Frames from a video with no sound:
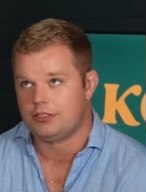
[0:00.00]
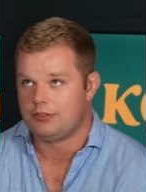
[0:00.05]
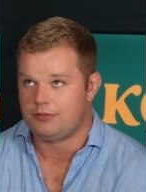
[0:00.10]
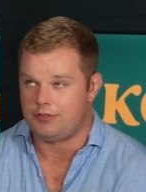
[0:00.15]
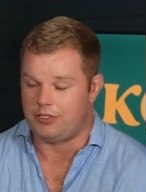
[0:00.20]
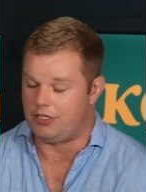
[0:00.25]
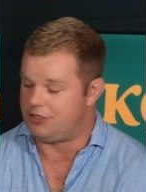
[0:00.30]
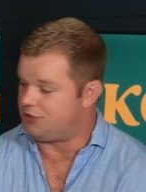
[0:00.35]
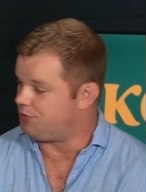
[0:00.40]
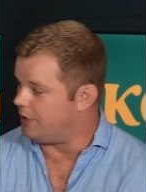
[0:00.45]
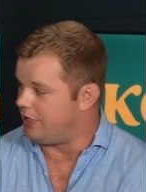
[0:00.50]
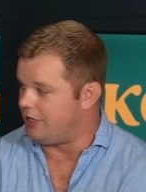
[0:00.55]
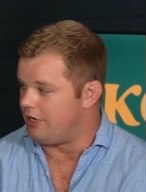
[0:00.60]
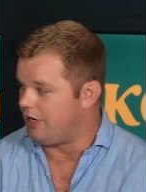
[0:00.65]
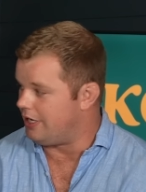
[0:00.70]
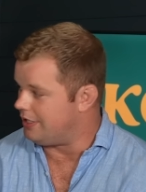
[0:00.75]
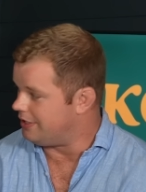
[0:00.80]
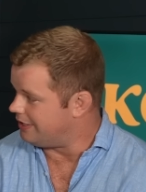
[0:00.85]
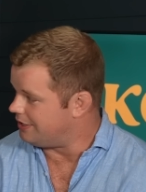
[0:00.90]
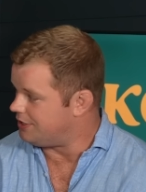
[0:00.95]
you know,
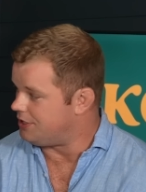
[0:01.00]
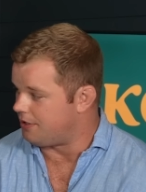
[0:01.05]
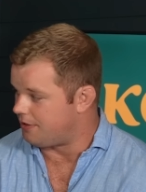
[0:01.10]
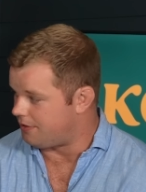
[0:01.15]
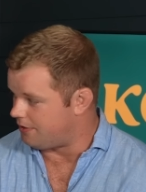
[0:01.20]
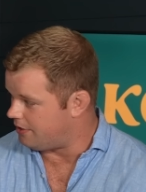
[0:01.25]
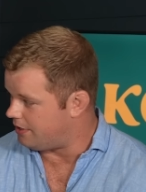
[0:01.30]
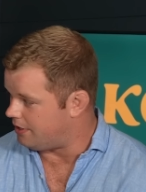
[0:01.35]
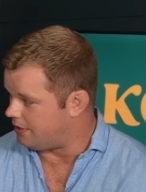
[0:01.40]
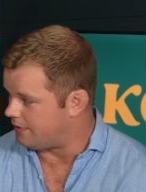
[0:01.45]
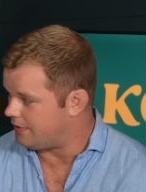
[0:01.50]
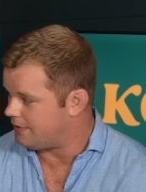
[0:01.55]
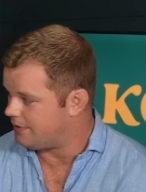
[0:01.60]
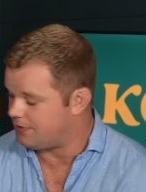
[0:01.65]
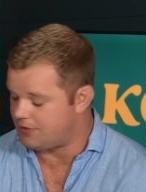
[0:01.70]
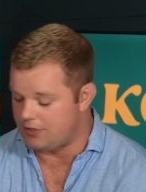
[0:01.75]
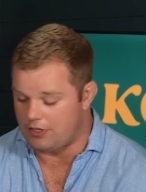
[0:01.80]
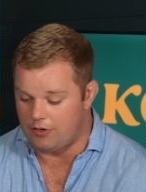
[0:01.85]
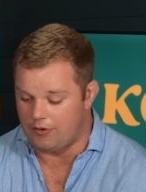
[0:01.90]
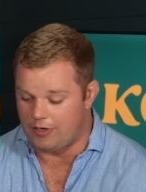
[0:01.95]
29 into your 30s.
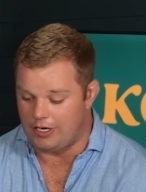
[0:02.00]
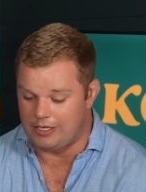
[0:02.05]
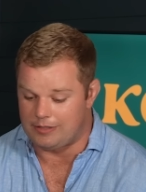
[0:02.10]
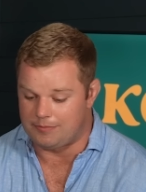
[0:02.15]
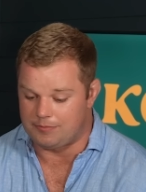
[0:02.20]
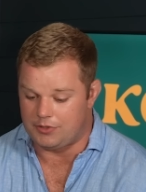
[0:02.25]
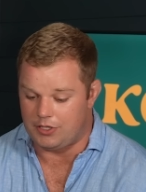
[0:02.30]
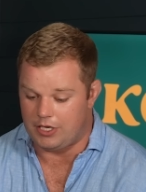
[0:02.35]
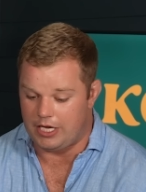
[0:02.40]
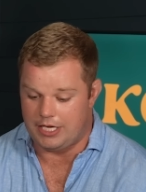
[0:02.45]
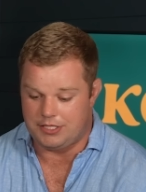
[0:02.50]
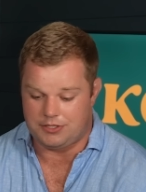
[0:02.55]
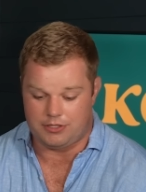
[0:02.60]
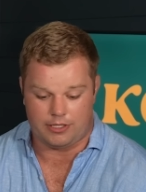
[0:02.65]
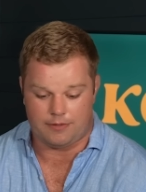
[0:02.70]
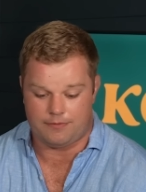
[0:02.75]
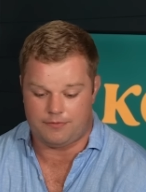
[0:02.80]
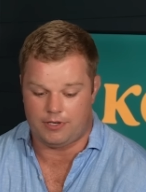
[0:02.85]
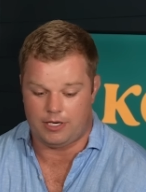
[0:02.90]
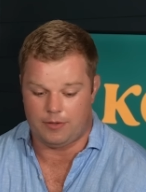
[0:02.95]
So um, you age like
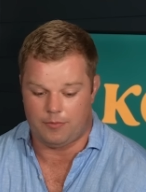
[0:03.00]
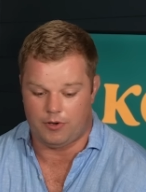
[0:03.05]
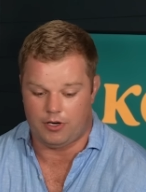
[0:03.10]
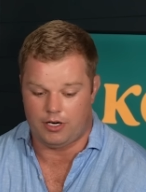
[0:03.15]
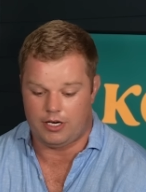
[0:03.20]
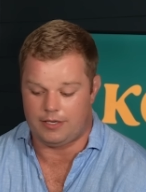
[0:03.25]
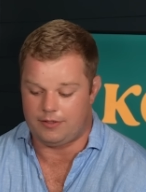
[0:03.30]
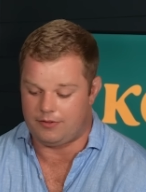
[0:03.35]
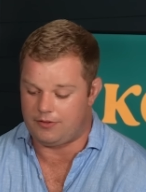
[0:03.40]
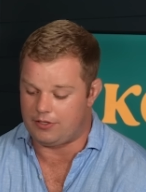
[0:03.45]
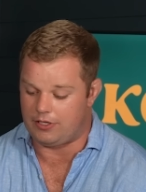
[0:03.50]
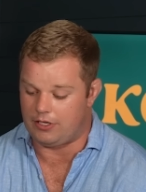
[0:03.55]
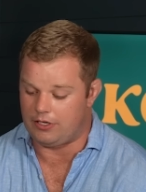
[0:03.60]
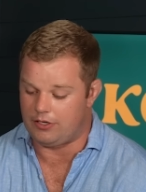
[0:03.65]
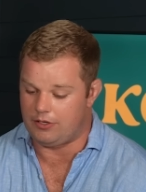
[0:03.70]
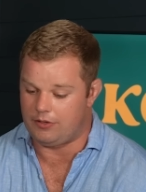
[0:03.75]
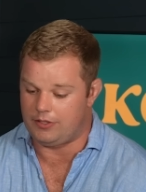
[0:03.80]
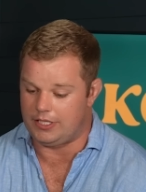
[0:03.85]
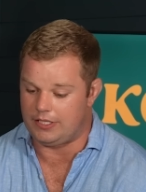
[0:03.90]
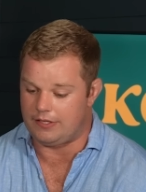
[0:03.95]
a fine wine.
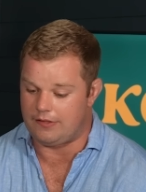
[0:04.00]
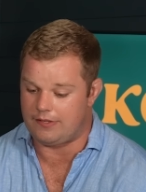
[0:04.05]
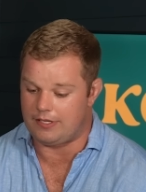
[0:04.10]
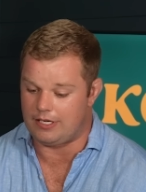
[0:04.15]
So it's